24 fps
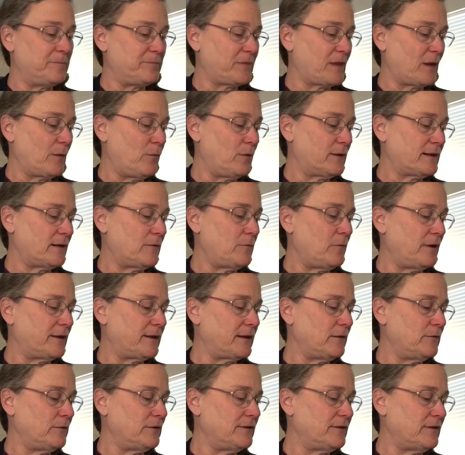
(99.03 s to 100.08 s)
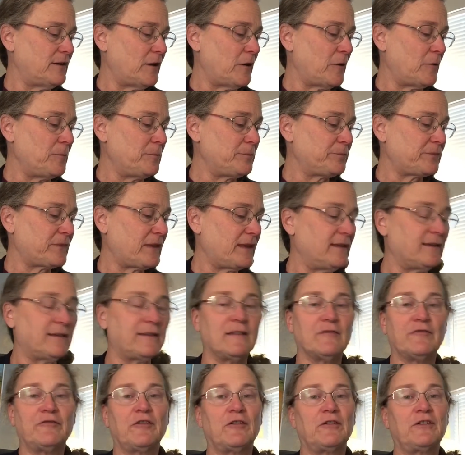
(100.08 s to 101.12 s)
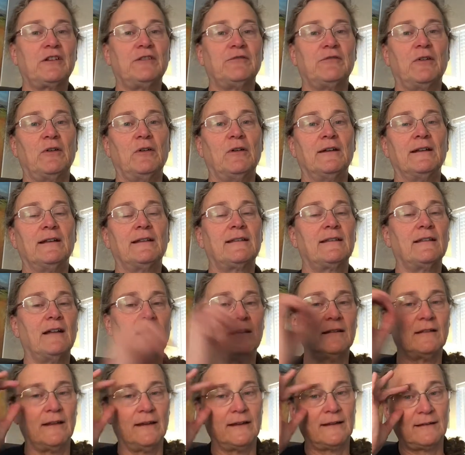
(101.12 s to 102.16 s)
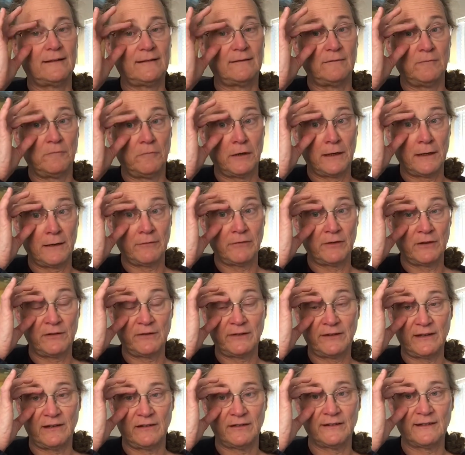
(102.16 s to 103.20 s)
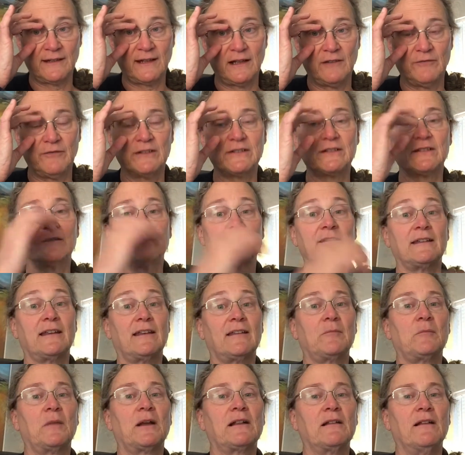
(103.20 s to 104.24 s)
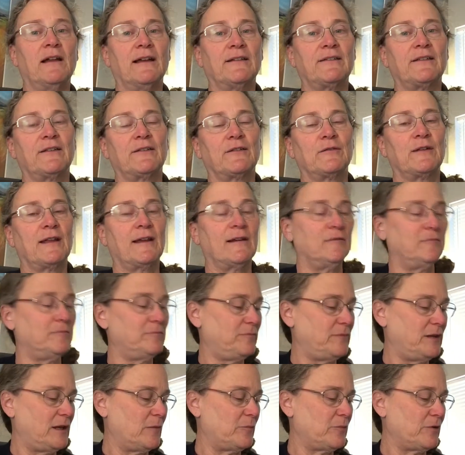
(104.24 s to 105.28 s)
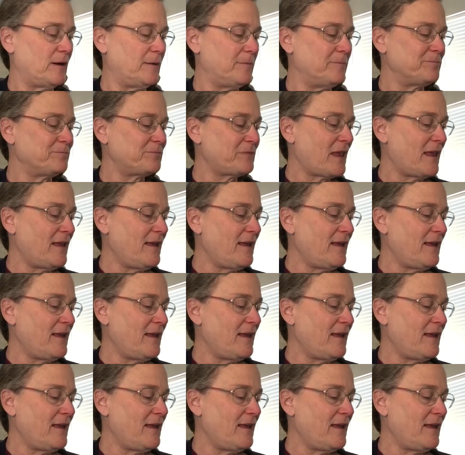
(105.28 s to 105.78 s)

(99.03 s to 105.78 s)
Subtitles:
What I want you to know is that, first of all, it's not like whatever you see on television. Yes, my glasses are now being a problem.